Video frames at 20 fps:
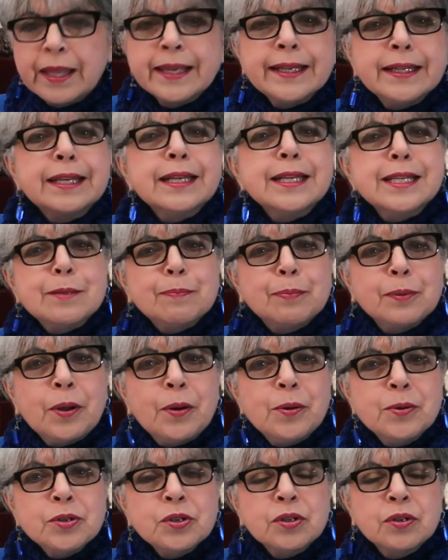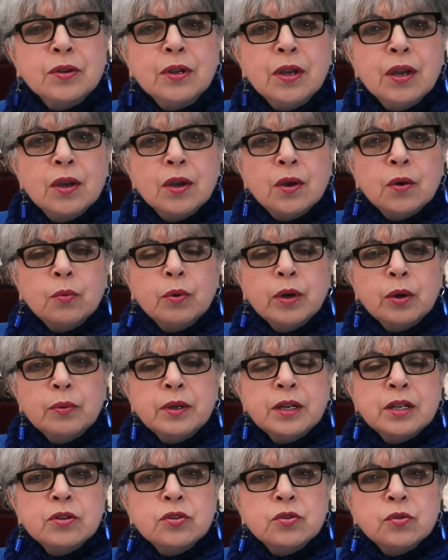like an explosion, where
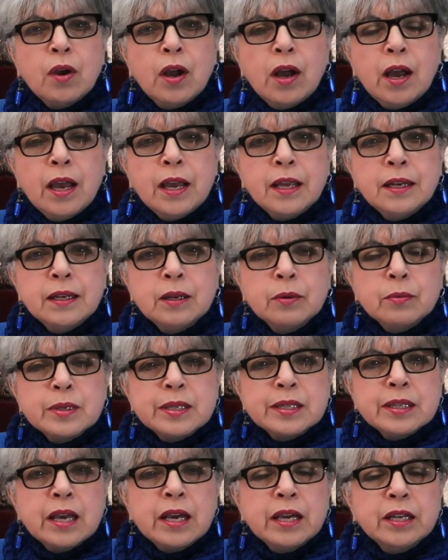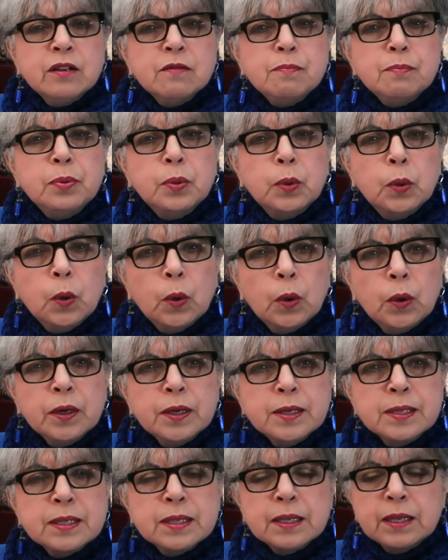when it dried, it was kind of
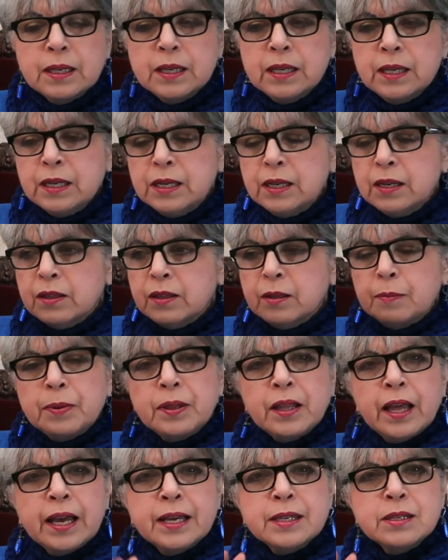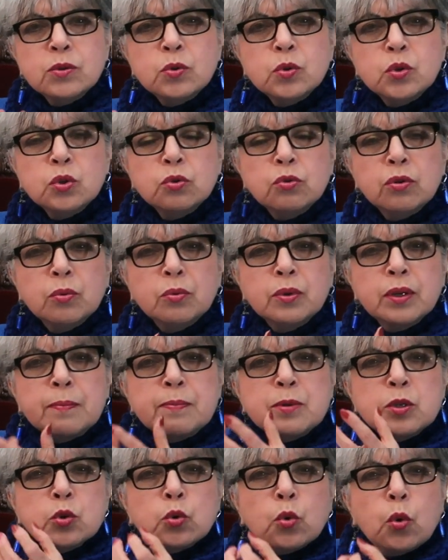porous in the plaster so it would
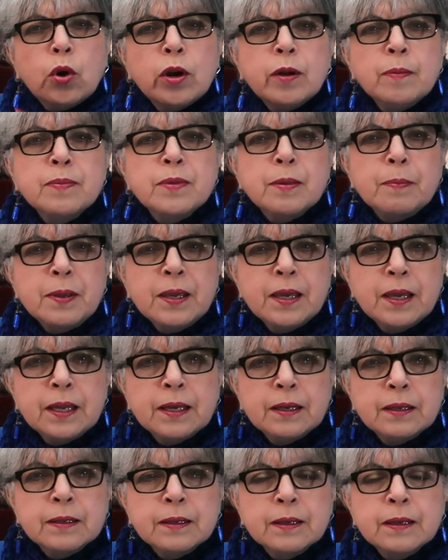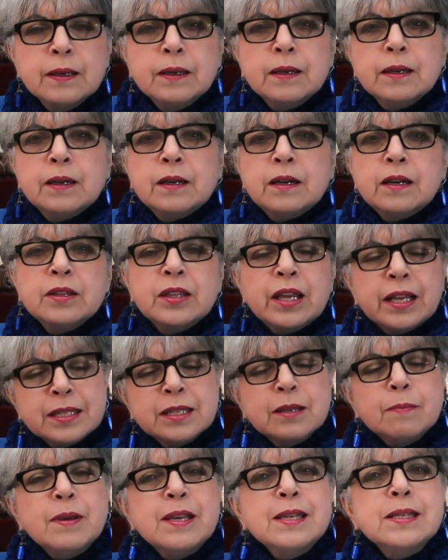absorb the paint.
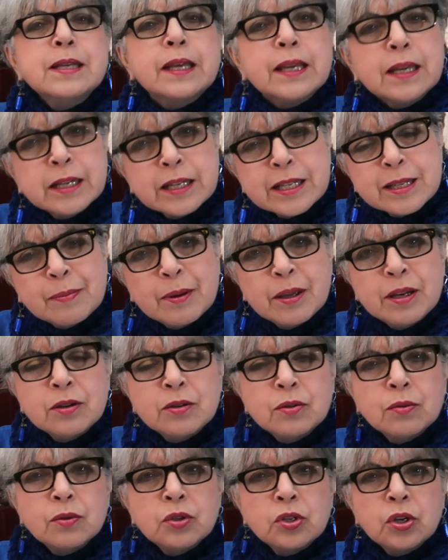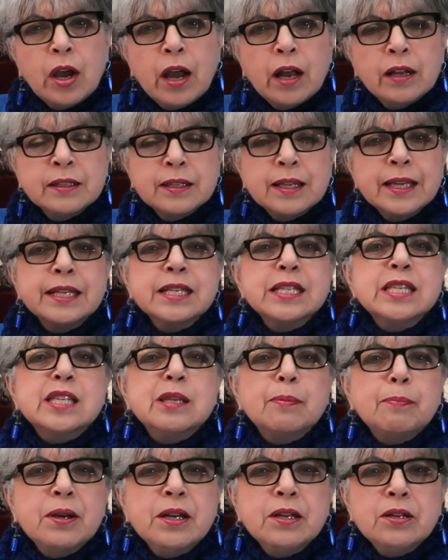That's the best I can explain it to a child, like a
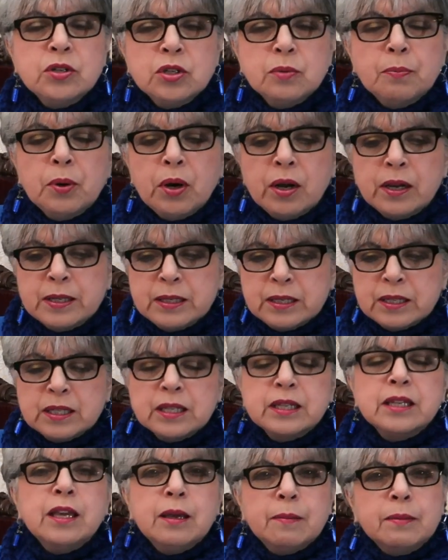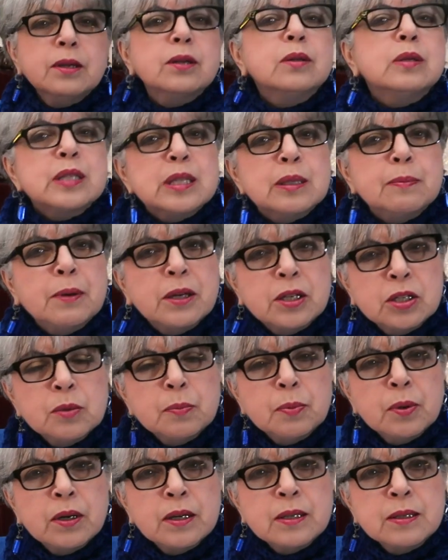sponge process, a chemical
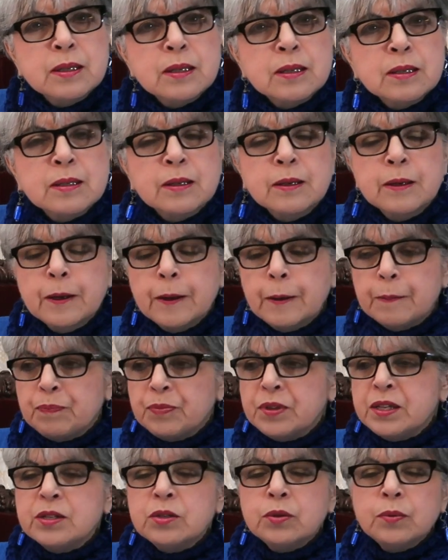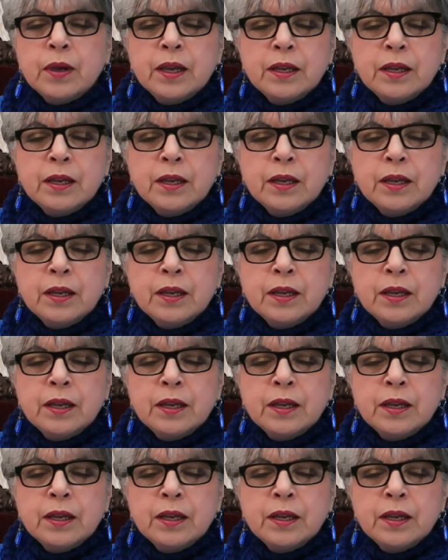sponge process. These